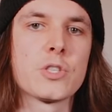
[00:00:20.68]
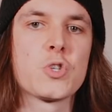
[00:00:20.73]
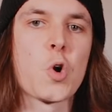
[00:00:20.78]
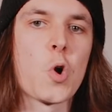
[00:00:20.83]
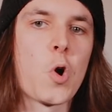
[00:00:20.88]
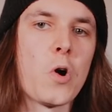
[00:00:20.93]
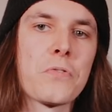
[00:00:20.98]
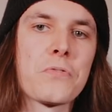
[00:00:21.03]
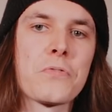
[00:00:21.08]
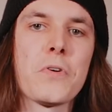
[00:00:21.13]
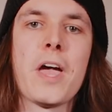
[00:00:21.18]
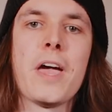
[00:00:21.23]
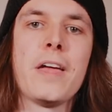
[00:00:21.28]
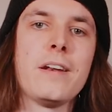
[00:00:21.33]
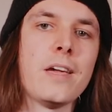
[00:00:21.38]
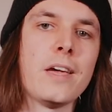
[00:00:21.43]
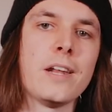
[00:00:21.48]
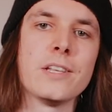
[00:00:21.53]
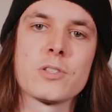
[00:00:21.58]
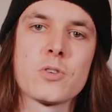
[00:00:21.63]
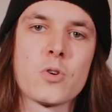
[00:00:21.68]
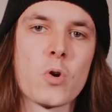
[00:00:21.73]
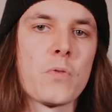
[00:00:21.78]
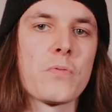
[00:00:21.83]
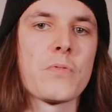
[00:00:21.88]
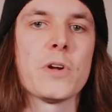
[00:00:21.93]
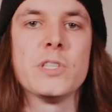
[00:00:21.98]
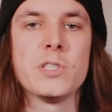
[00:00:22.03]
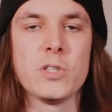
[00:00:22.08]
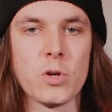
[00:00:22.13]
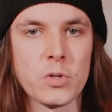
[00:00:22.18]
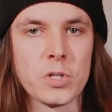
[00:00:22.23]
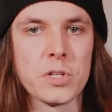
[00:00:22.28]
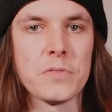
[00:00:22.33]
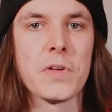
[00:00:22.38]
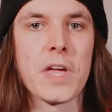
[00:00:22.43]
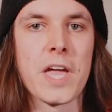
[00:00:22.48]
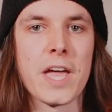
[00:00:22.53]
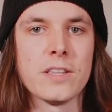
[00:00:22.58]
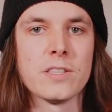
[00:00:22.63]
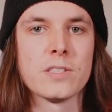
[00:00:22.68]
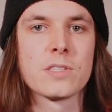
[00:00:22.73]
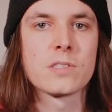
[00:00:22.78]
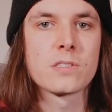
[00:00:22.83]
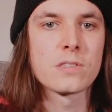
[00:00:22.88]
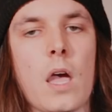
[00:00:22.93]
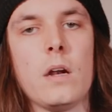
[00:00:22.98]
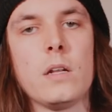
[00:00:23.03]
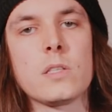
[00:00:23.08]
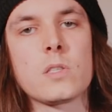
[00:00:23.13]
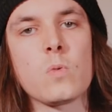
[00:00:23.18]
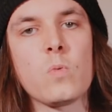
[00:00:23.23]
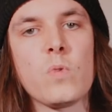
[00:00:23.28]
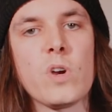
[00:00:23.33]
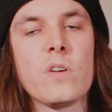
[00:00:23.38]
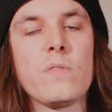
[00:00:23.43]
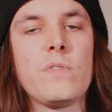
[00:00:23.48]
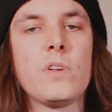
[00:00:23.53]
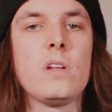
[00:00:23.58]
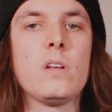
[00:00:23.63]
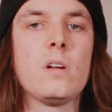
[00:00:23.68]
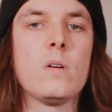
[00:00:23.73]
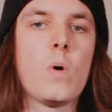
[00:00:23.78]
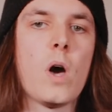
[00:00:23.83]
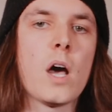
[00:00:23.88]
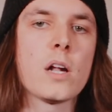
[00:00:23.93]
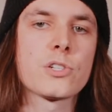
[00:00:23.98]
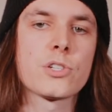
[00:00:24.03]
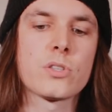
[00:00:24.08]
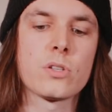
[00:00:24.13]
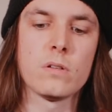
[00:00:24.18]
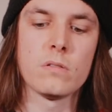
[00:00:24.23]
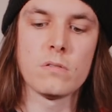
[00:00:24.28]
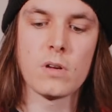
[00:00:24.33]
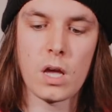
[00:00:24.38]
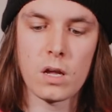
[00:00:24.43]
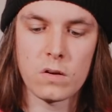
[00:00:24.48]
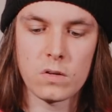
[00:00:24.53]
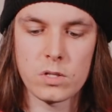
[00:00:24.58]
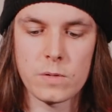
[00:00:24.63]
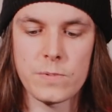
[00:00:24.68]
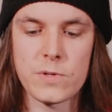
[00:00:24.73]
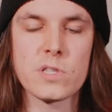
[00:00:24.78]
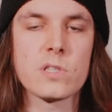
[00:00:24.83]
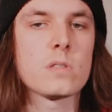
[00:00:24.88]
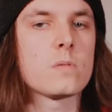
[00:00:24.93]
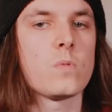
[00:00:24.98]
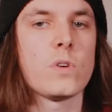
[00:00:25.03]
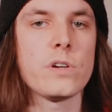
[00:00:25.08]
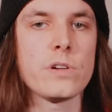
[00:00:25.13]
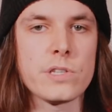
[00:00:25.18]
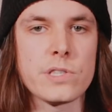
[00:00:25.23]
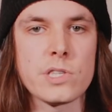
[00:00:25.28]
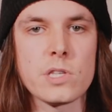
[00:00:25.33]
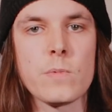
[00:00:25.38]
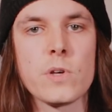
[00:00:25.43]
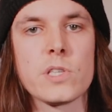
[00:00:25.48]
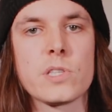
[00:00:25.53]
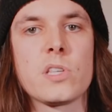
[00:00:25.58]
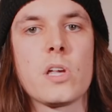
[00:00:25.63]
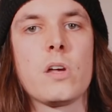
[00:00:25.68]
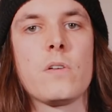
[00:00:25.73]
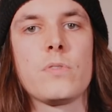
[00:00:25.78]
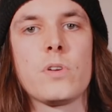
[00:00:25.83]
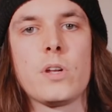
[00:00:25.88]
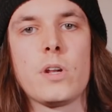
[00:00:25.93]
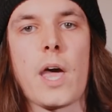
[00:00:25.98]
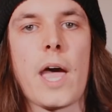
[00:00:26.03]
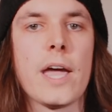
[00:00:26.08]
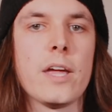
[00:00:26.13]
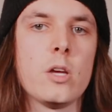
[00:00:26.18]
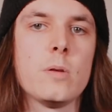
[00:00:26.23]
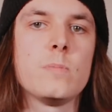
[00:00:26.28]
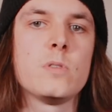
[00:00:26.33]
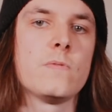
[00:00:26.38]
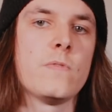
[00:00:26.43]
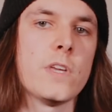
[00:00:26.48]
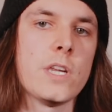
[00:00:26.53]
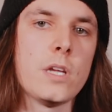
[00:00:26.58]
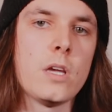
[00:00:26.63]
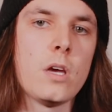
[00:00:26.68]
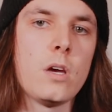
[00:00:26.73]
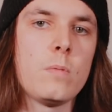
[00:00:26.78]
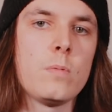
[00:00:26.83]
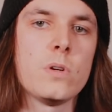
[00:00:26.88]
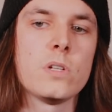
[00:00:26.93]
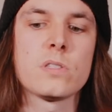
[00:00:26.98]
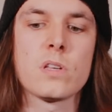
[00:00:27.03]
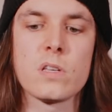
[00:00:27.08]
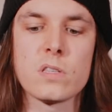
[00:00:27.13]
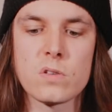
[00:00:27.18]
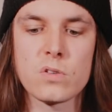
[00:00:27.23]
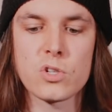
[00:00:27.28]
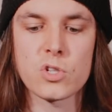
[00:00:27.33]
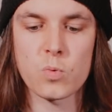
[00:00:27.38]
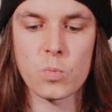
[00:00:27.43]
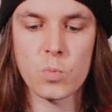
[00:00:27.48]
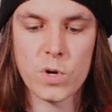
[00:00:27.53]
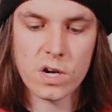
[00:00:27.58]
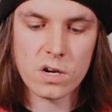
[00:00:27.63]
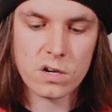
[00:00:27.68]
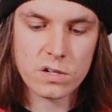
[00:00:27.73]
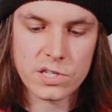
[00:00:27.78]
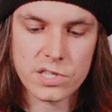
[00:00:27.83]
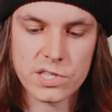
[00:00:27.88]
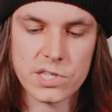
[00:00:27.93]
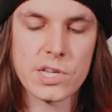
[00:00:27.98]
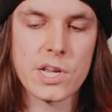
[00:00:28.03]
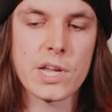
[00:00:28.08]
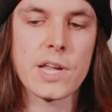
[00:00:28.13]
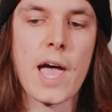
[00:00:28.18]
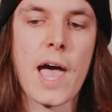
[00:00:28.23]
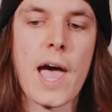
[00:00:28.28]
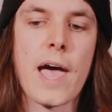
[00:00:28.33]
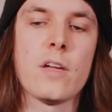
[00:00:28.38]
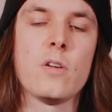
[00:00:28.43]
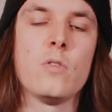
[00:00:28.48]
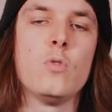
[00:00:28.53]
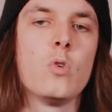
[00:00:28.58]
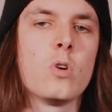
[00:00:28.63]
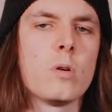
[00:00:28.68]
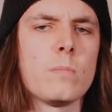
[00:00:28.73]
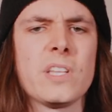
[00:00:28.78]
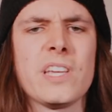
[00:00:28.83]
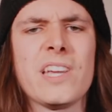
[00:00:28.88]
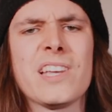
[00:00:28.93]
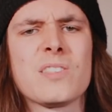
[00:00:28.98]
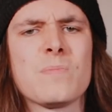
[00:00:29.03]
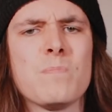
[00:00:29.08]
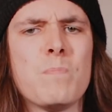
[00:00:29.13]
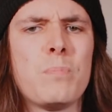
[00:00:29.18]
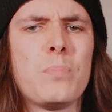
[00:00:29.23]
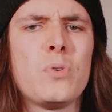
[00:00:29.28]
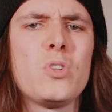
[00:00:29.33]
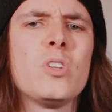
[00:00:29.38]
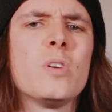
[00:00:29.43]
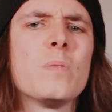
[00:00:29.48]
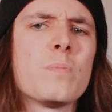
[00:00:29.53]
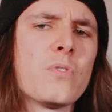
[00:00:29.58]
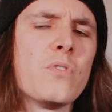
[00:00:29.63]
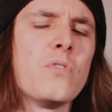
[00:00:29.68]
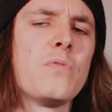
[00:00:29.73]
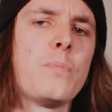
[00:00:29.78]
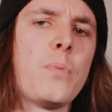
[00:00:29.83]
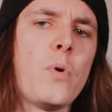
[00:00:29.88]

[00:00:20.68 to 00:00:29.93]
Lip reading: girlfriend and his girlfriend's OnlyFans. And it's a weird video to watch through, not only because it's weird to see myself in an idubbbz video, but it's also just weird to see a guy who normally has bulletproof